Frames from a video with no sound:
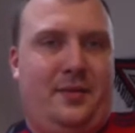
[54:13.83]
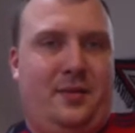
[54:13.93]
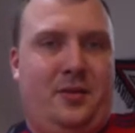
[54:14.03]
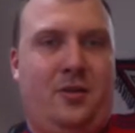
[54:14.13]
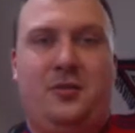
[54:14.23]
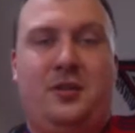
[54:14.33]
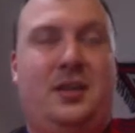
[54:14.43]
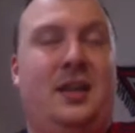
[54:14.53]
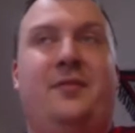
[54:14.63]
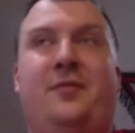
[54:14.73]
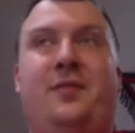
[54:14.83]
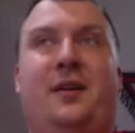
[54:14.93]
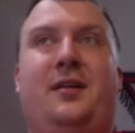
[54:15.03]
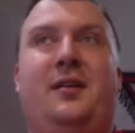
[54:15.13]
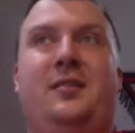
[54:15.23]
got beaten
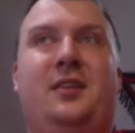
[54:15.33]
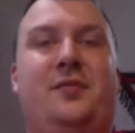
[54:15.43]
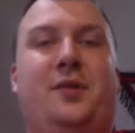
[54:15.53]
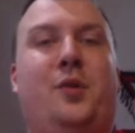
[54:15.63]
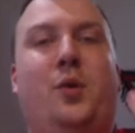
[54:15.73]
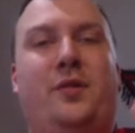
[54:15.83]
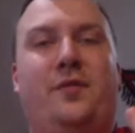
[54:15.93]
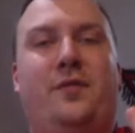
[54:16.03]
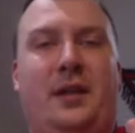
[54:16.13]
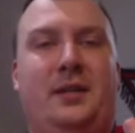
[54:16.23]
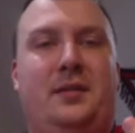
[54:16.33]
and qualified